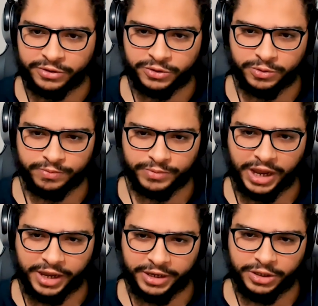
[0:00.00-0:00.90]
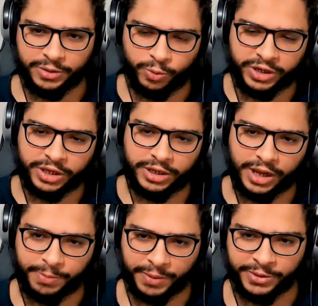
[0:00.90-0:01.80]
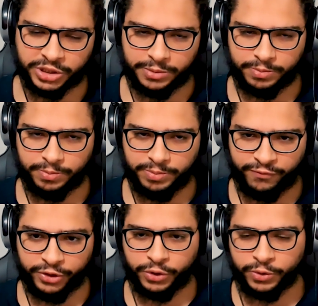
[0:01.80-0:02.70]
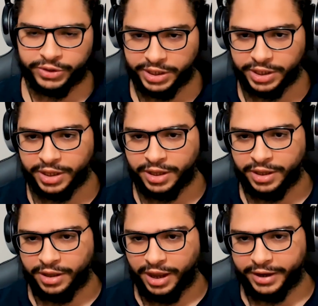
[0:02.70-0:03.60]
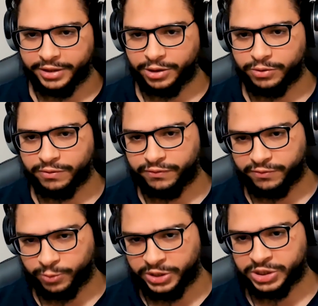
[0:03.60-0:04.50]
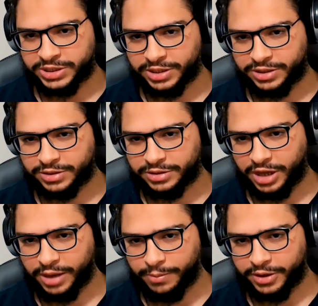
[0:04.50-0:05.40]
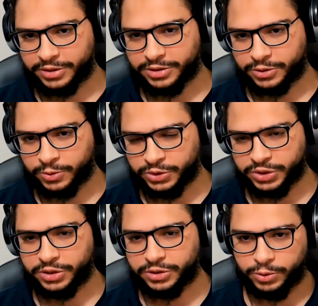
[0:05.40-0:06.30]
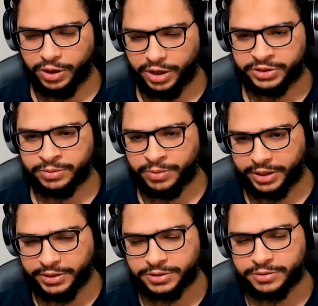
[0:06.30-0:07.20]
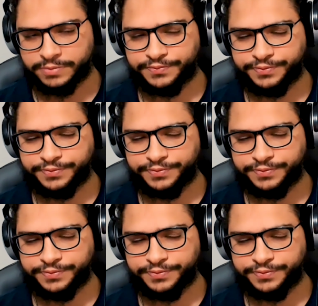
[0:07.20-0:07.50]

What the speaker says: So when I publish before recording, I get a lot of questions that I might consider to ask my guests.